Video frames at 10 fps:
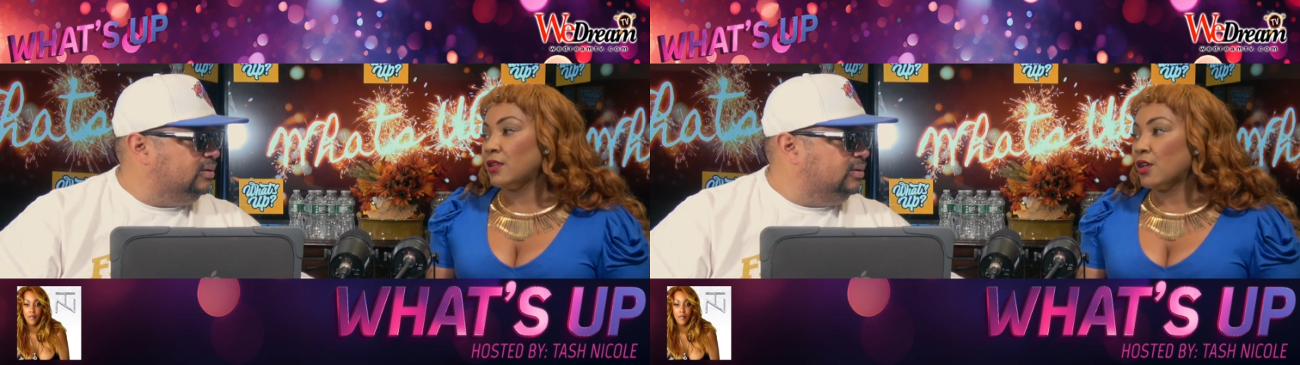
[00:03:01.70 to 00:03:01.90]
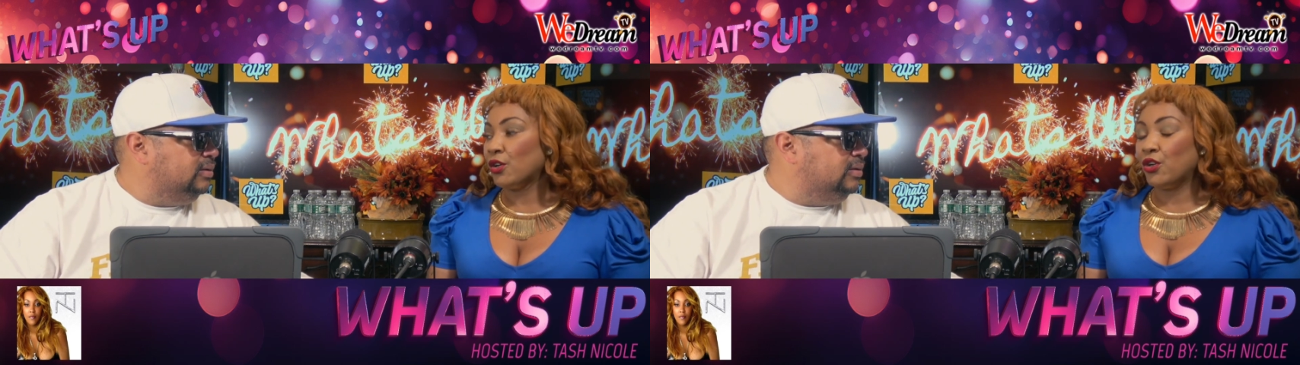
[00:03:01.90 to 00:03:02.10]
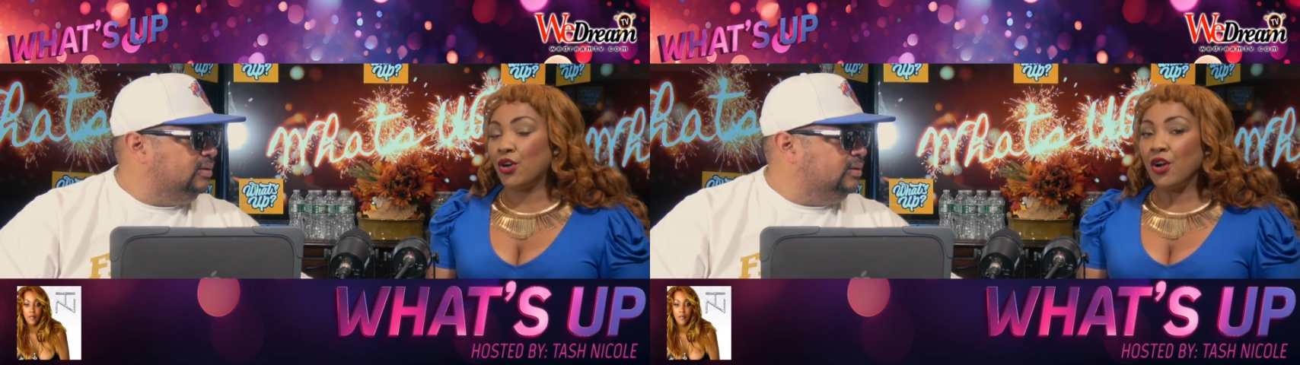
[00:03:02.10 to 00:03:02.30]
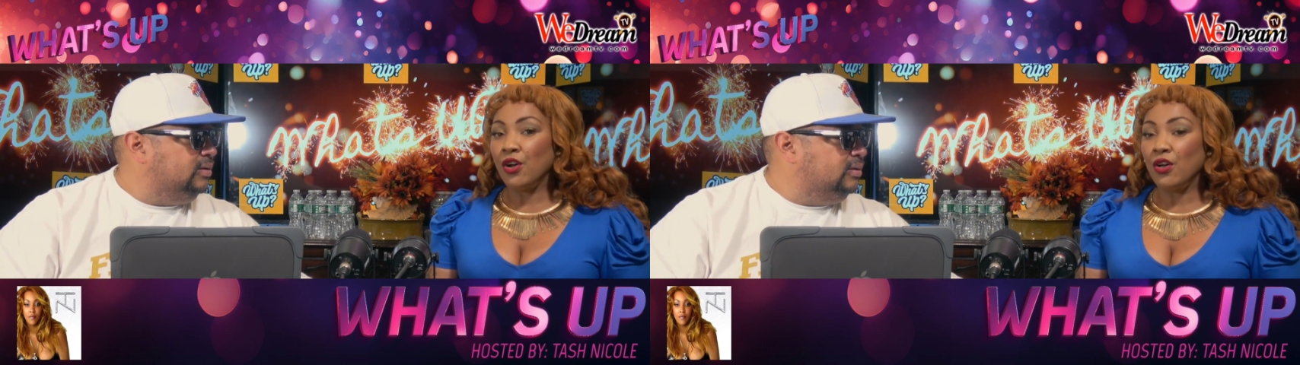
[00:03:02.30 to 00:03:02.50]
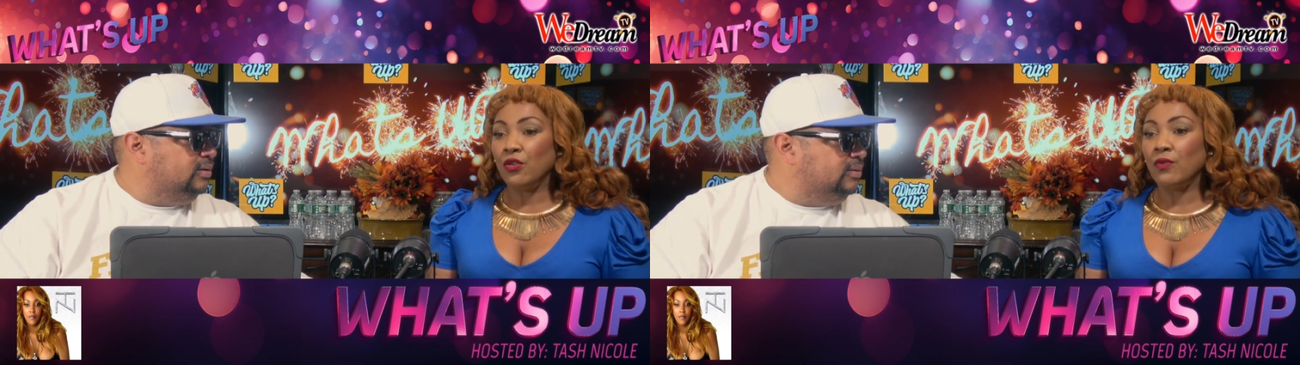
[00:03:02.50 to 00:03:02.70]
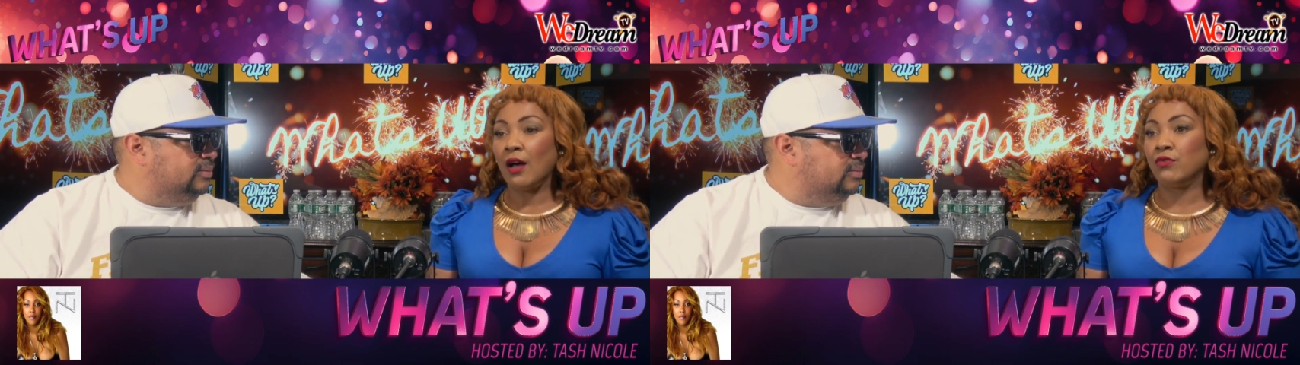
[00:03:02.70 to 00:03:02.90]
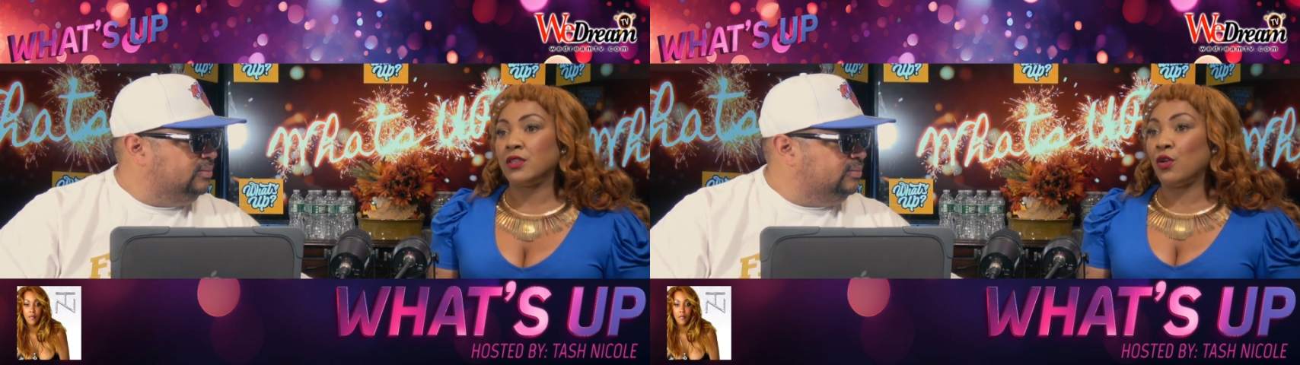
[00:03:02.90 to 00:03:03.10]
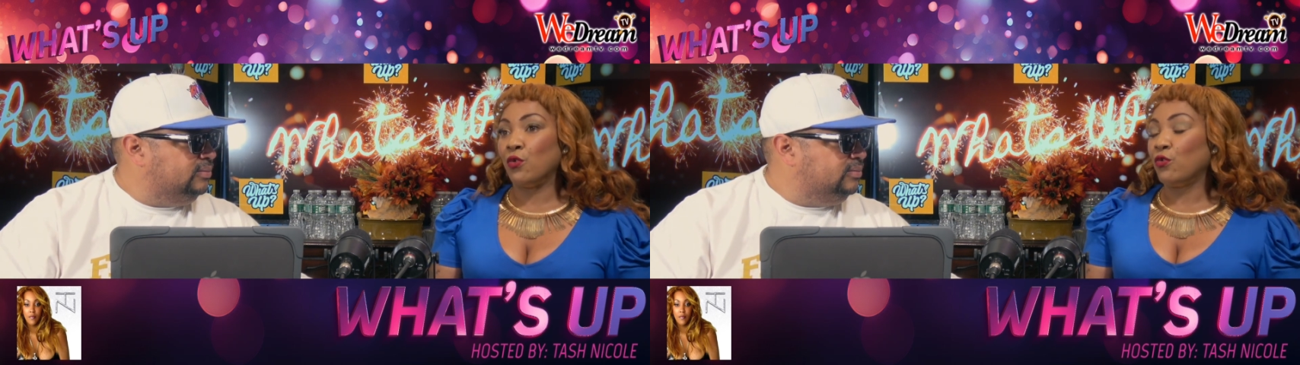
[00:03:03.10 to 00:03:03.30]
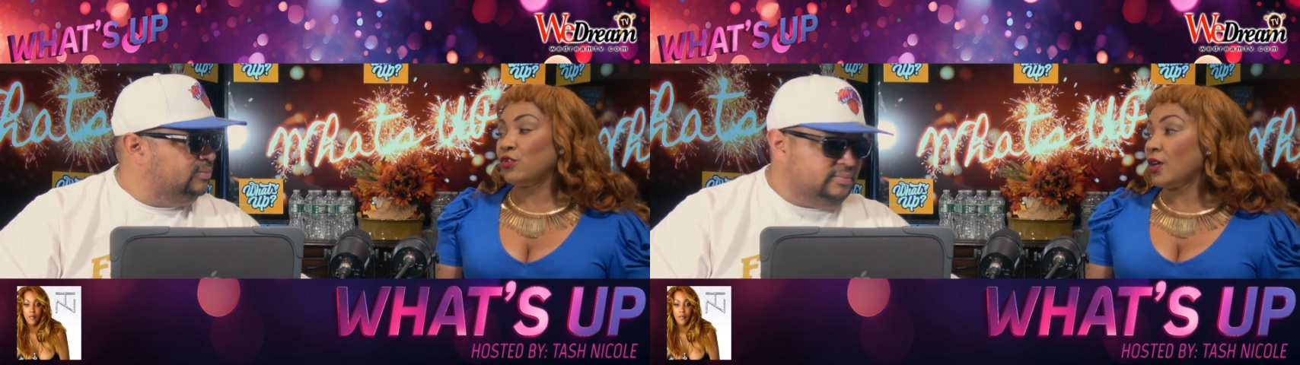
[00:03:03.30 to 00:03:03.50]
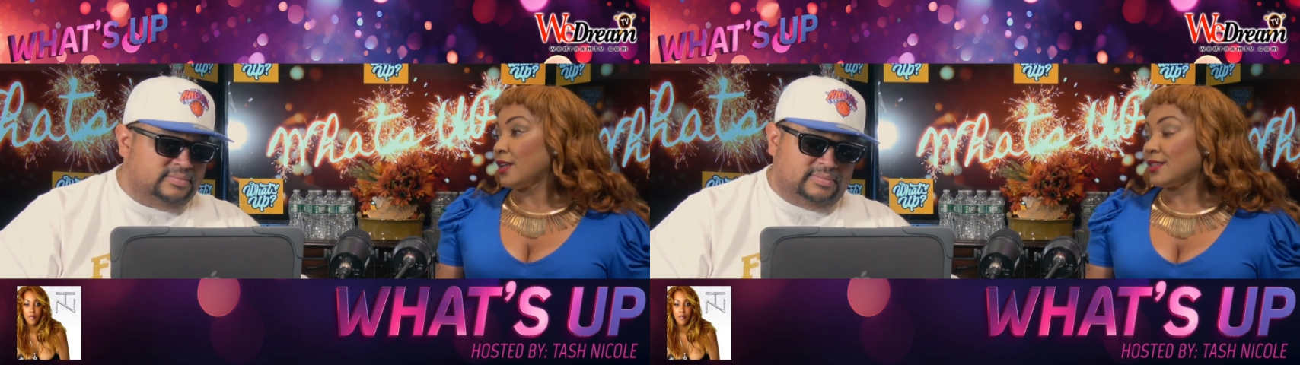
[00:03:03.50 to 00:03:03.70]
Speaker 1: young girl, I was mm-hmm. told
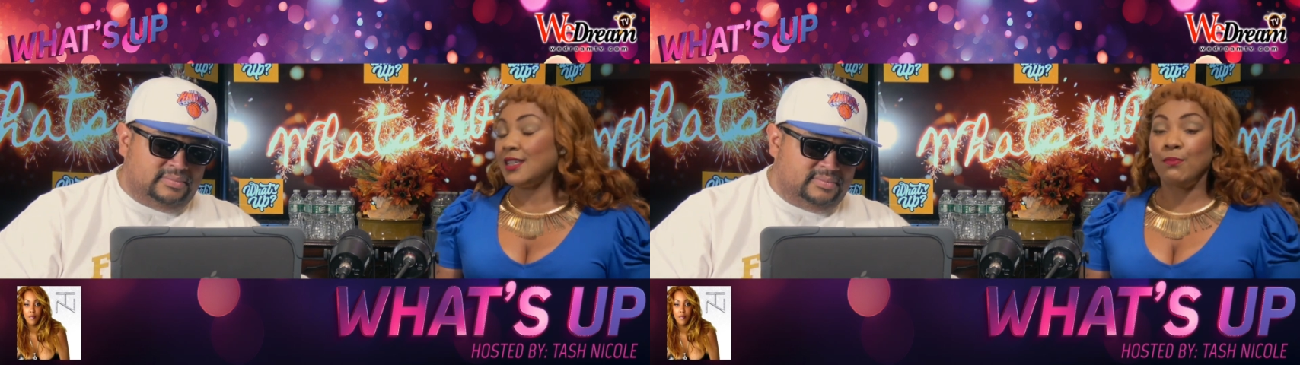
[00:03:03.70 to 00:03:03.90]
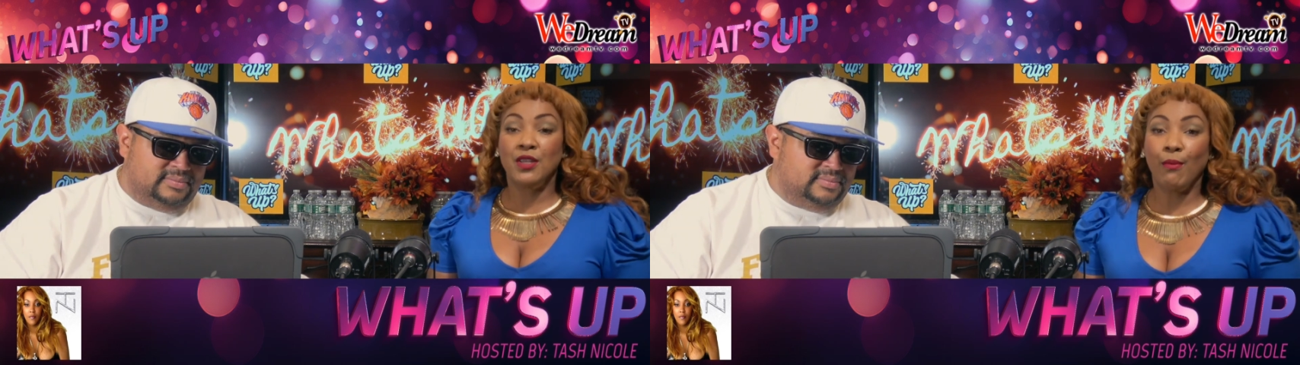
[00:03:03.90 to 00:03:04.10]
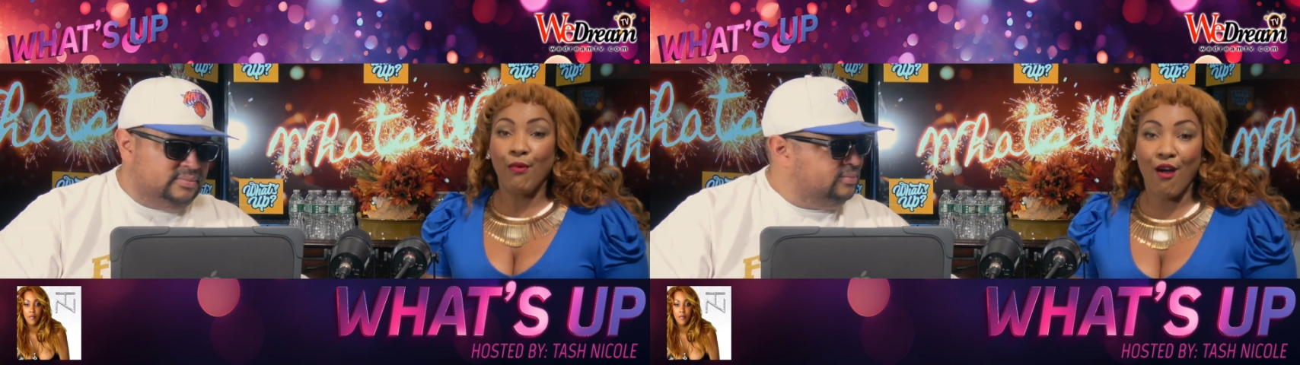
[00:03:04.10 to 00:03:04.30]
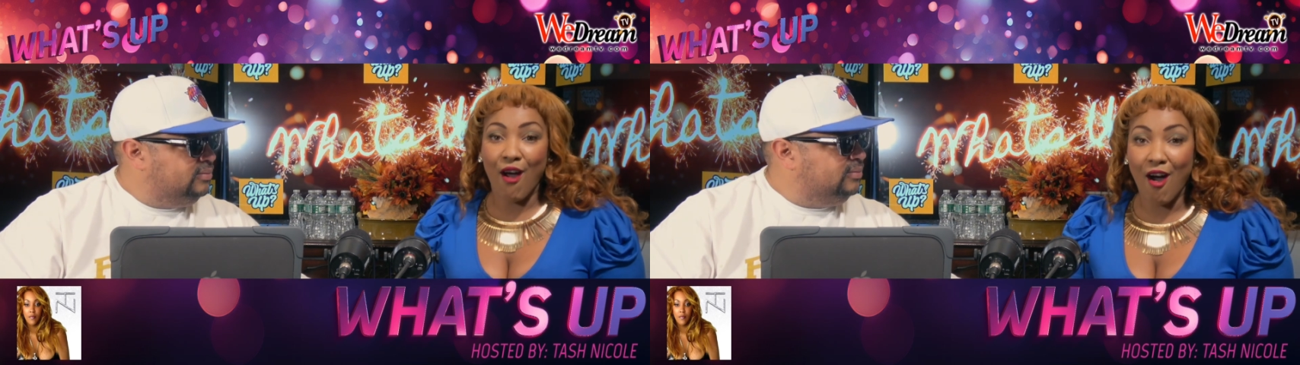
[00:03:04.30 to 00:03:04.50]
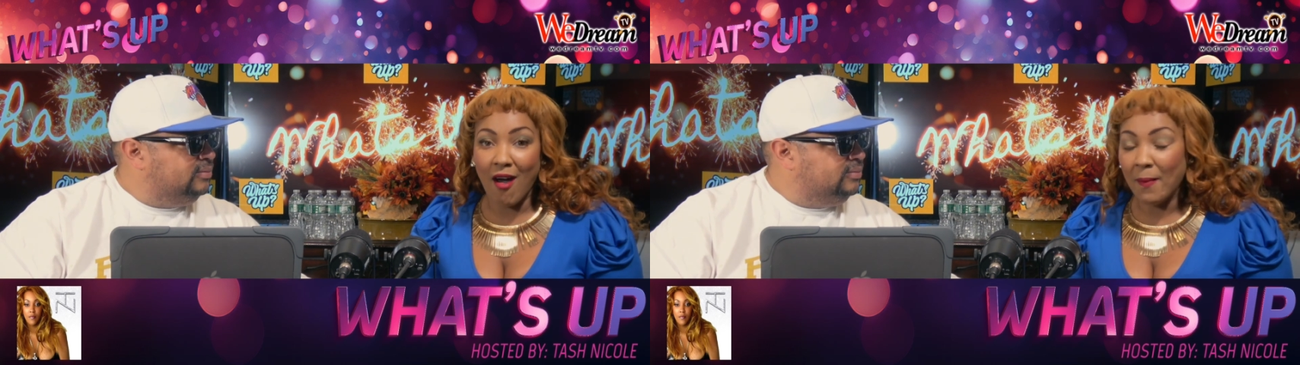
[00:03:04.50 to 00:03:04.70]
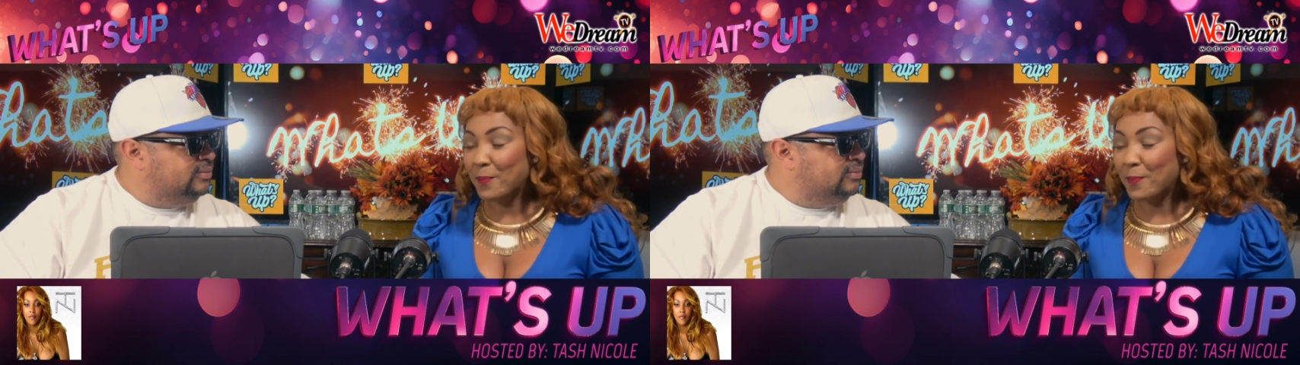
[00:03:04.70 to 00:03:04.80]
you got to sleep in your bra,